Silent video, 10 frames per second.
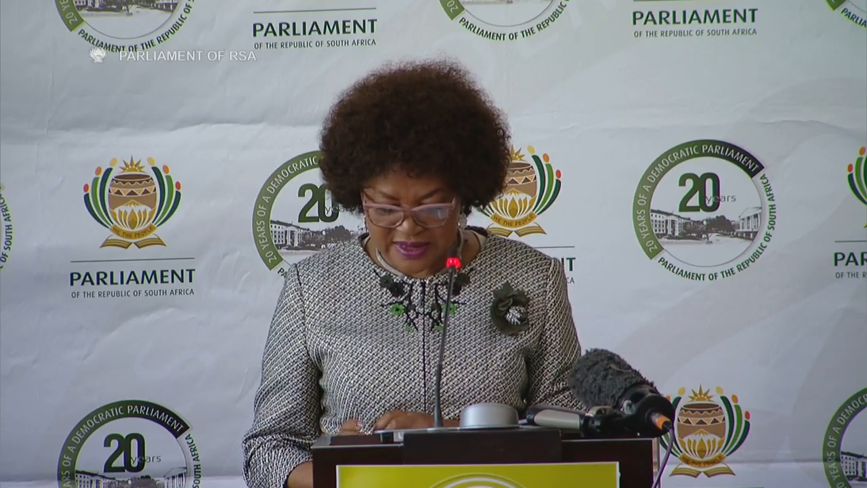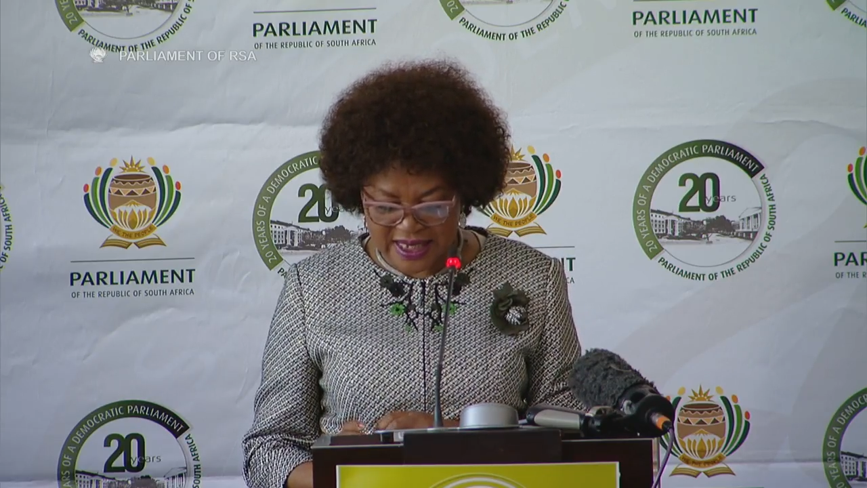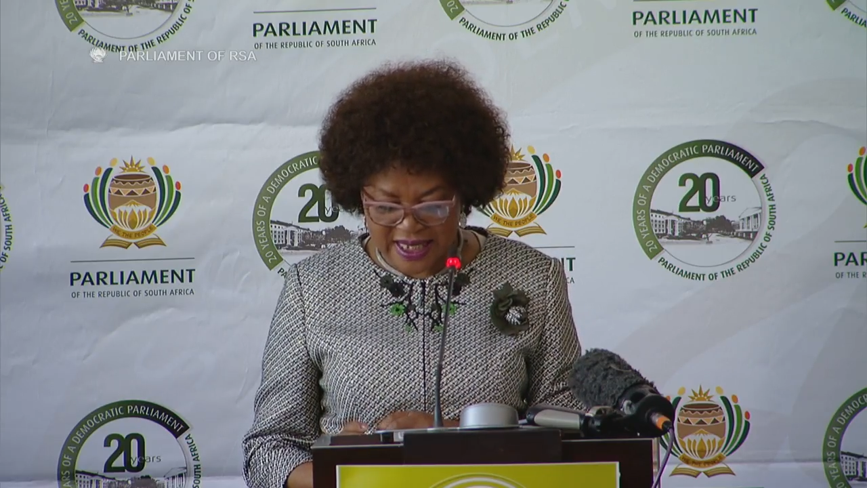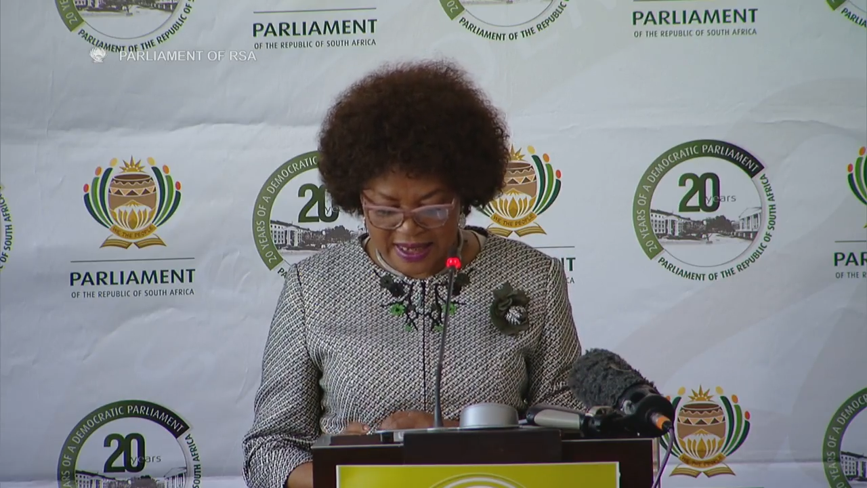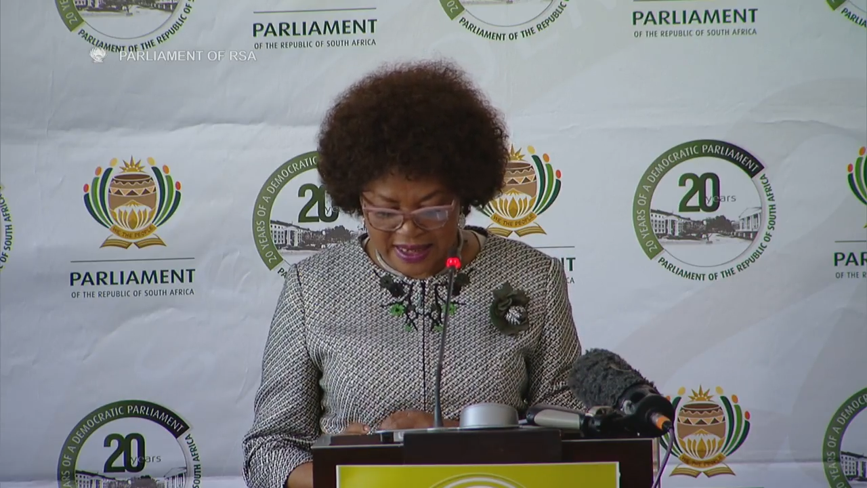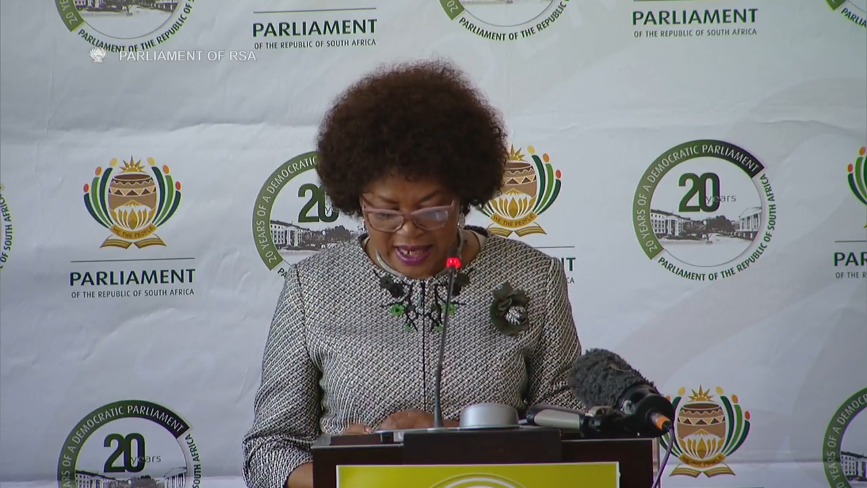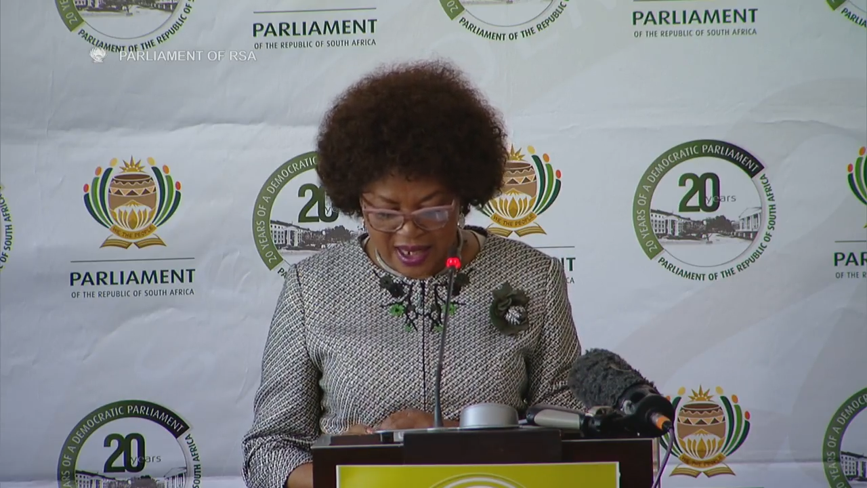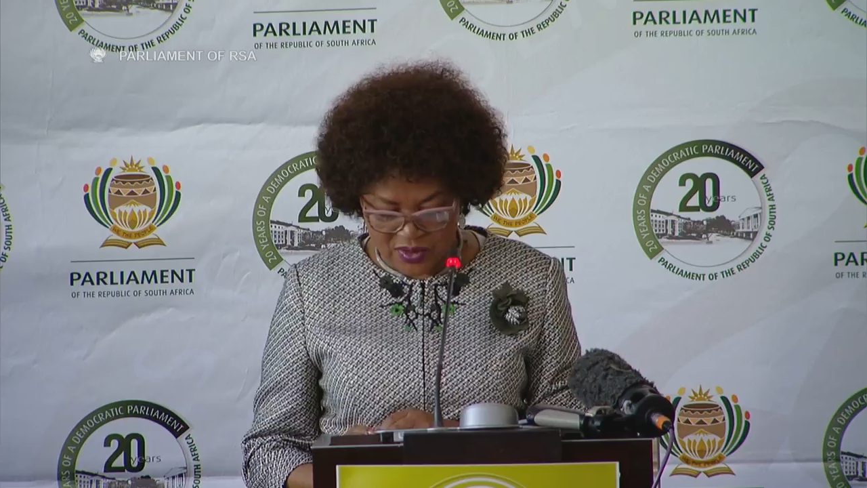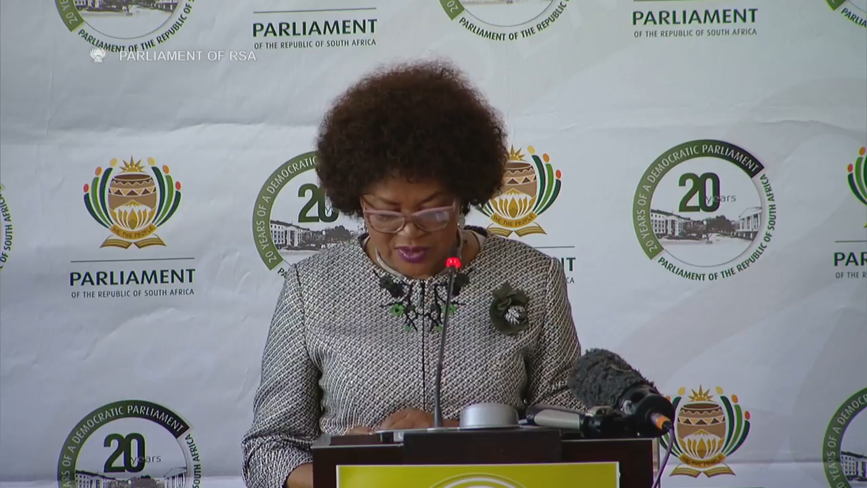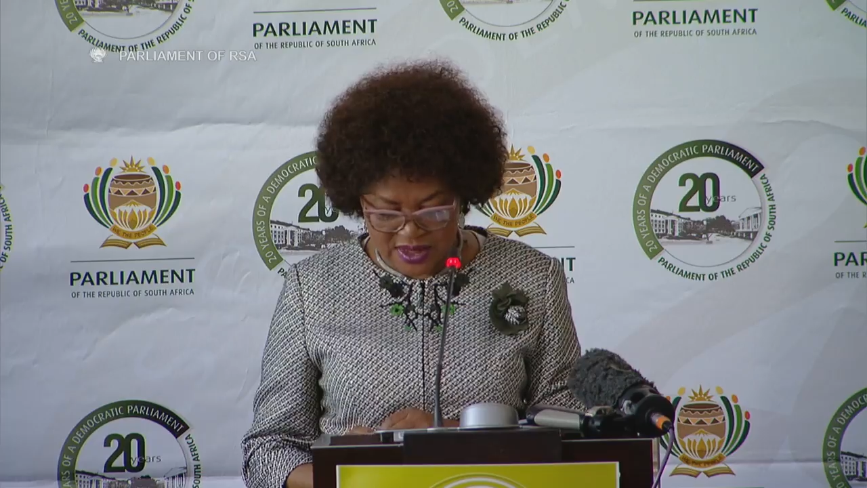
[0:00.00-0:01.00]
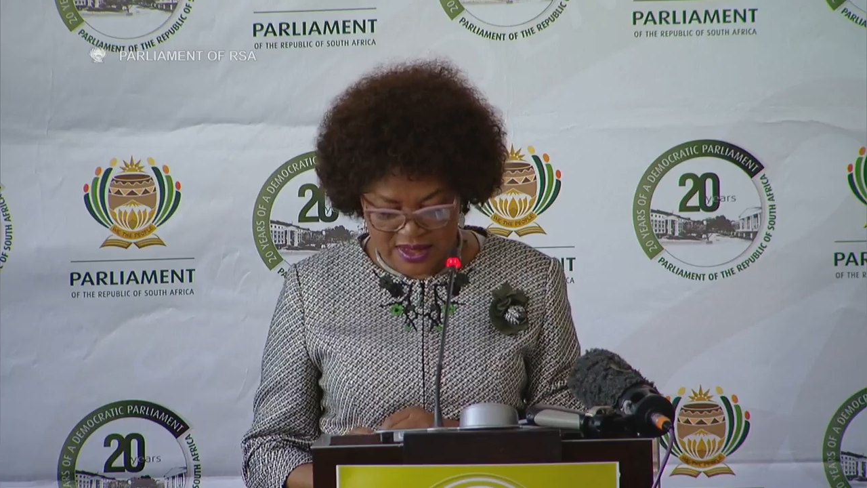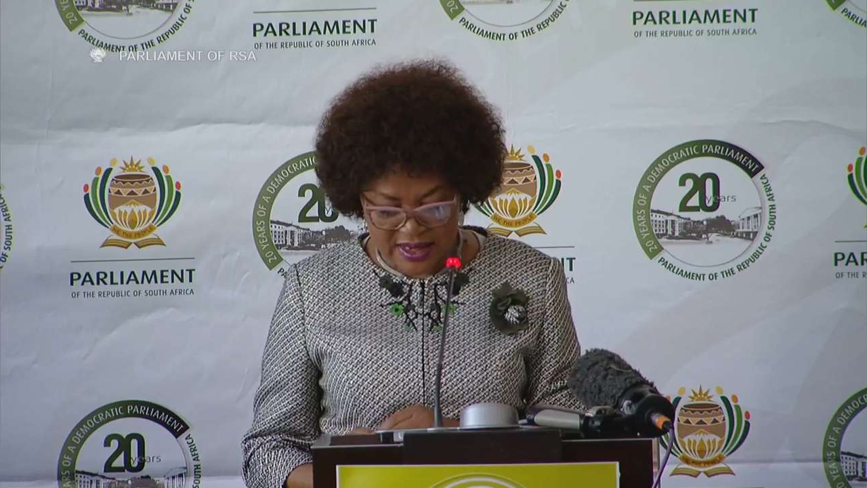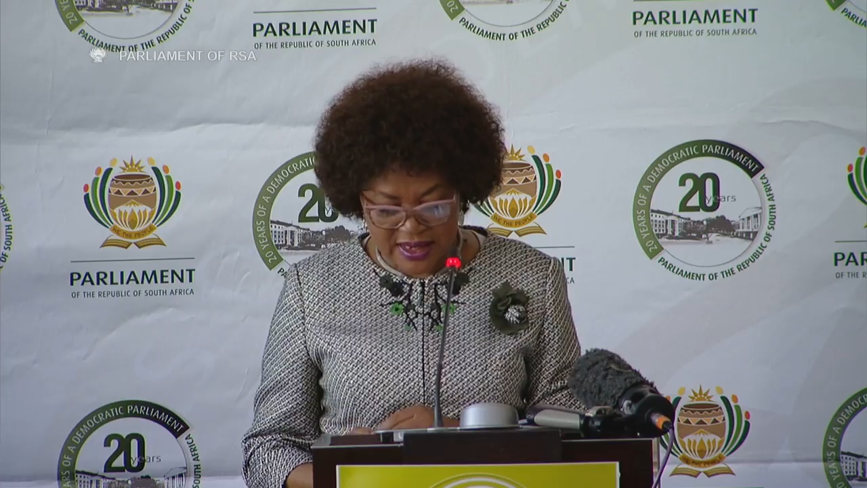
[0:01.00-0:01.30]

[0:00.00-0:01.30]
carry out